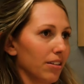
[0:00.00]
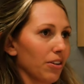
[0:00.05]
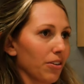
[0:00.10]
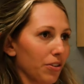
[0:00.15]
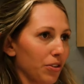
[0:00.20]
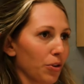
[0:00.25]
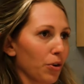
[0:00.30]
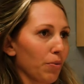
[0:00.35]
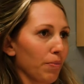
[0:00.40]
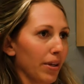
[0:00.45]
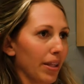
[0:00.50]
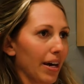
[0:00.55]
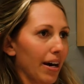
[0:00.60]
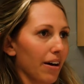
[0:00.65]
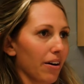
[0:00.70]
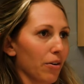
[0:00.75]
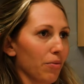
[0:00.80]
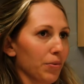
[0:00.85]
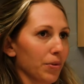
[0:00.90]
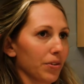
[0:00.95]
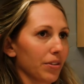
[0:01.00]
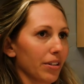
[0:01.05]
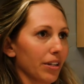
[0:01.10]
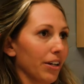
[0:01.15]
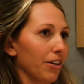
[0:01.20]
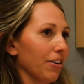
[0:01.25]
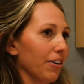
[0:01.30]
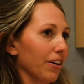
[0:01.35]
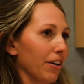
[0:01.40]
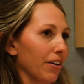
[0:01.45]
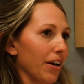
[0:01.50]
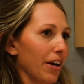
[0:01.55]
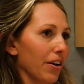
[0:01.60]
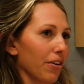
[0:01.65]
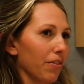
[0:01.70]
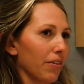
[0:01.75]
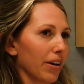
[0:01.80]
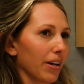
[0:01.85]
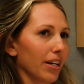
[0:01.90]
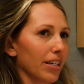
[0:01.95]
you told me that almost a year ago
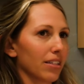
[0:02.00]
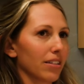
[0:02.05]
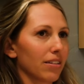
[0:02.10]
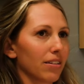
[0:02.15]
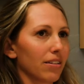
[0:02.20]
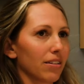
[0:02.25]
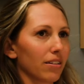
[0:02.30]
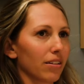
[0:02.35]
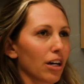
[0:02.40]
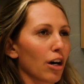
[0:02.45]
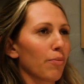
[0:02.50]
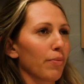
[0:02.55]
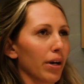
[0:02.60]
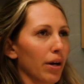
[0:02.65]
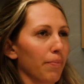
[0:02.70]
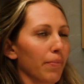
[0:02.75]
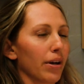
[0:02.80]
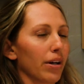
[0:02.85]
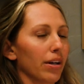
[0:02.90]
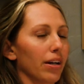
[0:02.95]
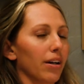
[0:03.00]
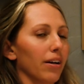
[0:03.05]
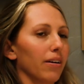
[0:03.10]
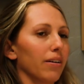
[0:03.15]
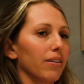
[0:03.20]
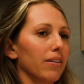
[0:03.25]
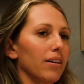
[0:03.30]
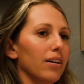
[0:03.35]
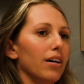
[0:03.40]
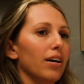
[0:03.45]
now, I guess coming up on a year,